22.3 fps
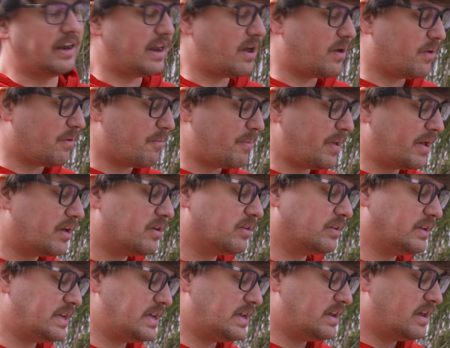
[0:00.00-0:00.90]
Now,
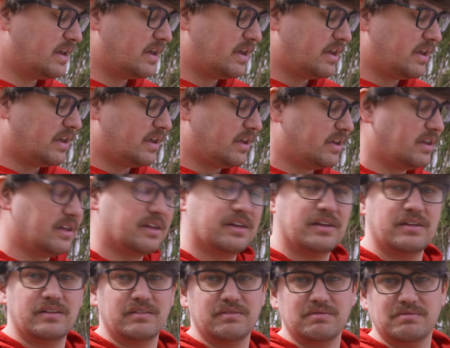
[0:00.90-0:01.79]
apparently,
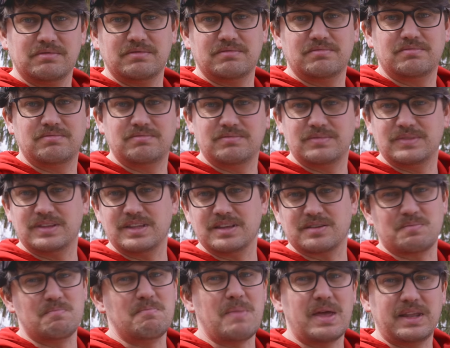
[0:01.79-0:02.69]

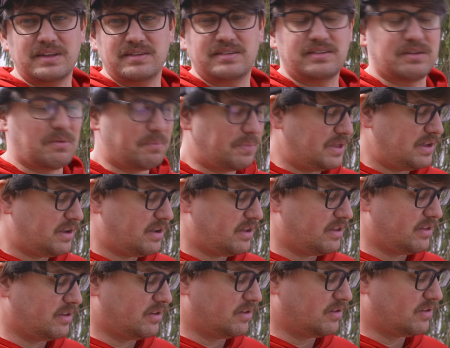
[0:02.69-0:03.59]
this meant something,
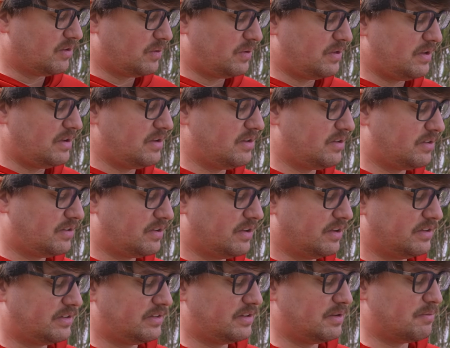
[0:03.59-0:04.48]
and so these
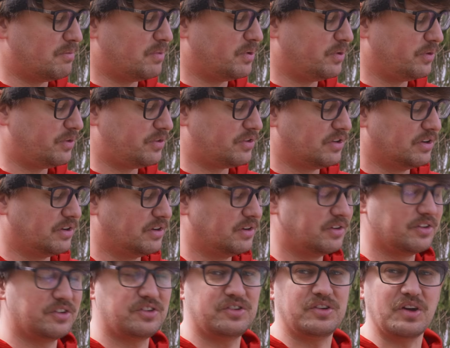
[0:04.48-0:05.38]
symbols
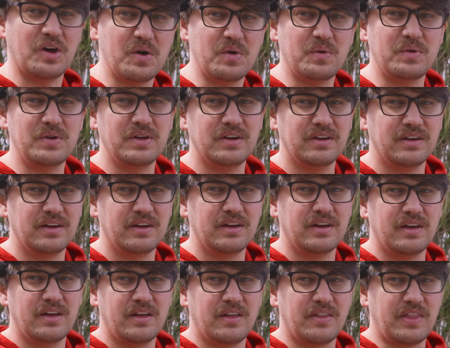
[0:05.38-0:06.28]
showed
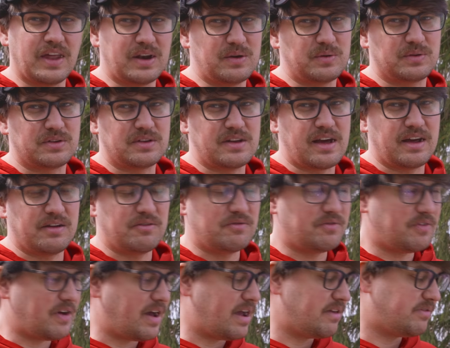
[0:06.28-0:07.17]
that it was a
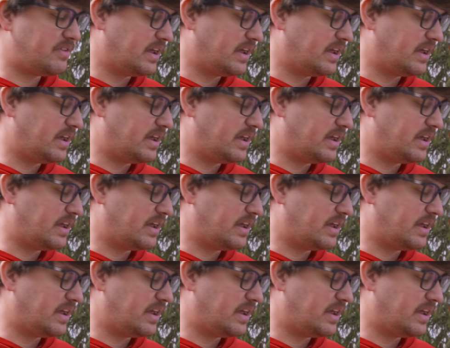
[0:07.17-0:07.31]
9.5